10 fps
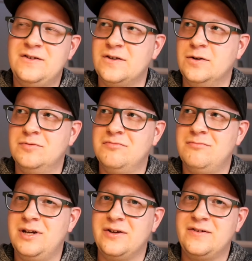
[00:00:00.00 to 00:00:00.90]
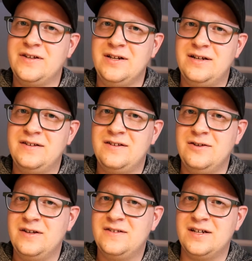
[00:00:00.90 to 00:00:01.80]
So, and until I see
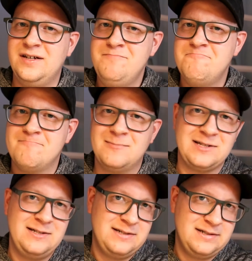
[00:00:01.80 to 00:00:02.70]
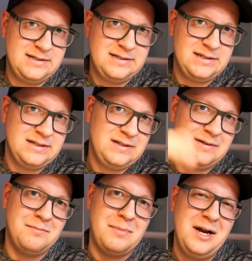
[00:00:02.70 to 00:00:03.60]
you next time,
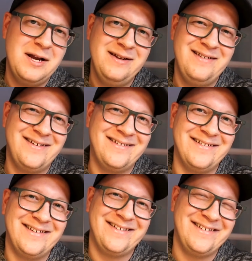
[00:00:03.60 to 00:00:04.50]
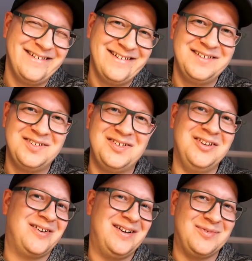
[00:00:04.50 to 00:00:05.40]
bye. See
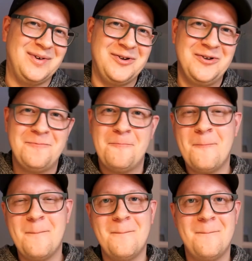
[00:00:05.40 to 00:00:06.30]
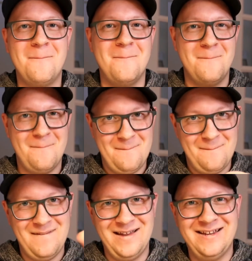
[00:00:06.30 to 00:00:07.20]
you guys around.
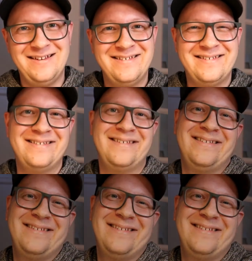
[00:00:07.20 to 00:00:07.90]
Hey.